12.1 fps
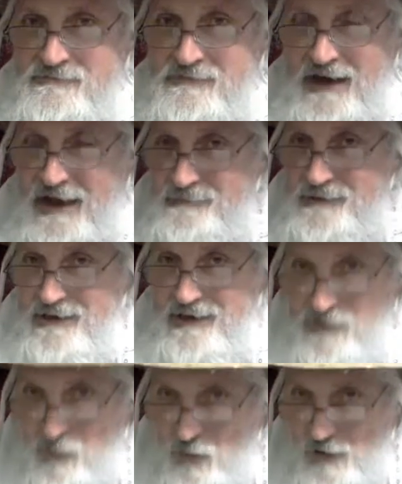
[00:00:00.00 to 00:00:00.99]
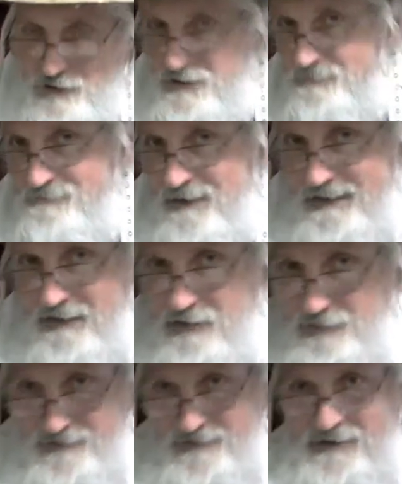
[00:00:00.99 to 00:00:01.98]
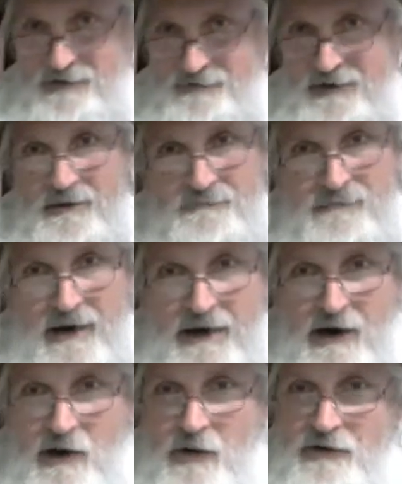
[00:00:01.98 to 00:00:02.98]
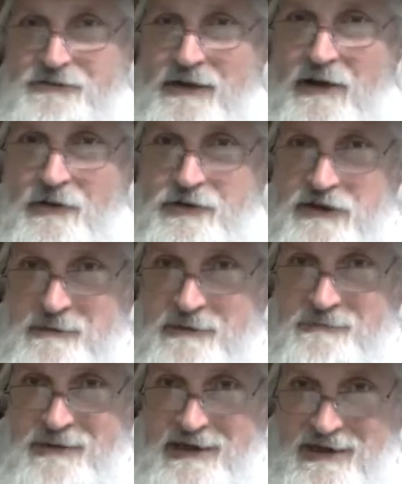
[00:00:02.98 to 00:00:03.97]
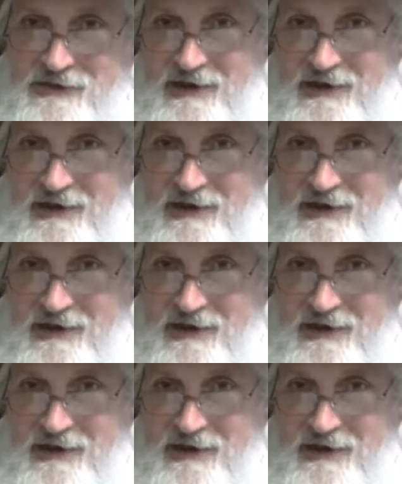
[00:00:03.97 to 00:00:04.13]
I begin to worship my own self, my own fellow human beings,